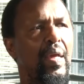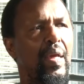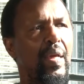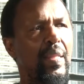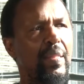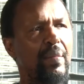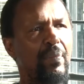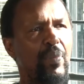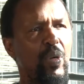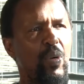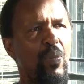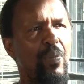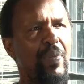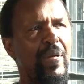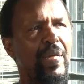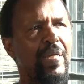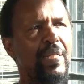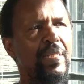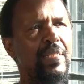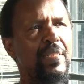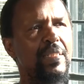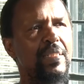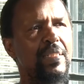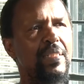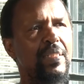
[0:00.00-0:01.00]
At the
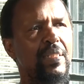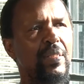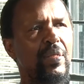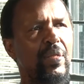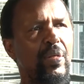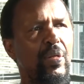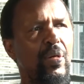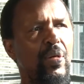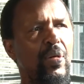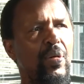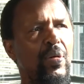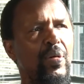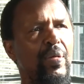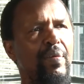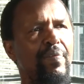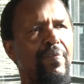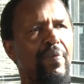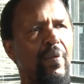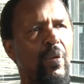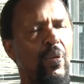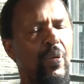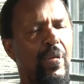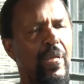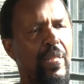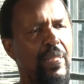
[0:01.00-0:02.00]
moment, you know, if
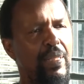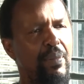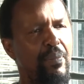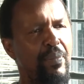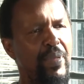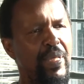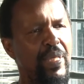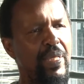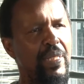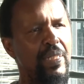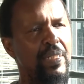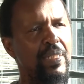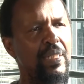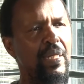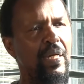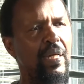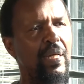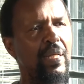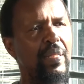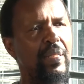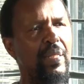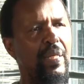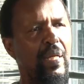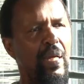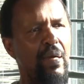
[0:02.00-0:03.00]
you look at the
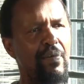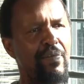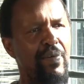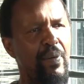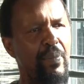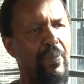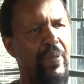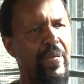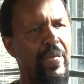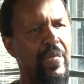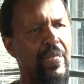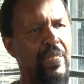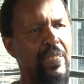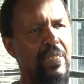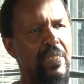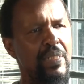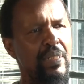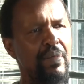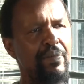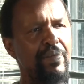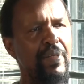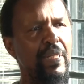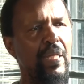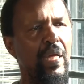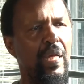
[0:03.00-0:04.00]
media, the government,
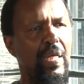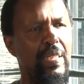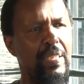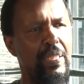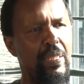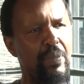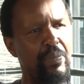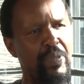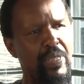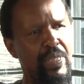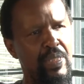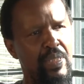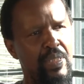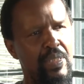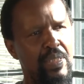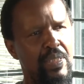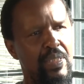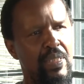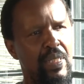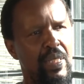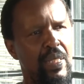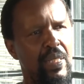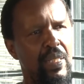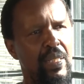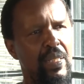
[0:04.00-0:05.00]
even
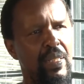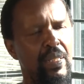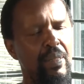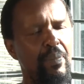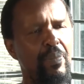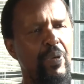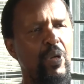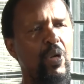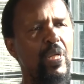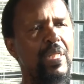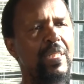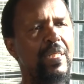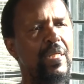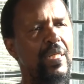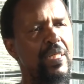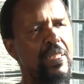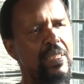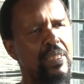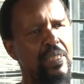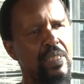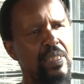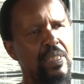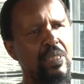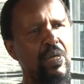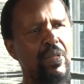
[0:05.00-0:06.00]
academics, the
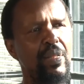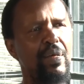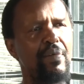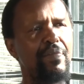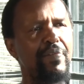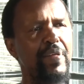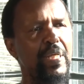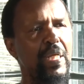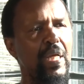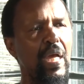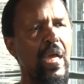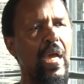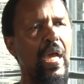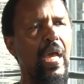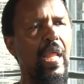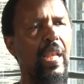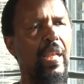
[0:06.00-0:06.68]
protests in South Africa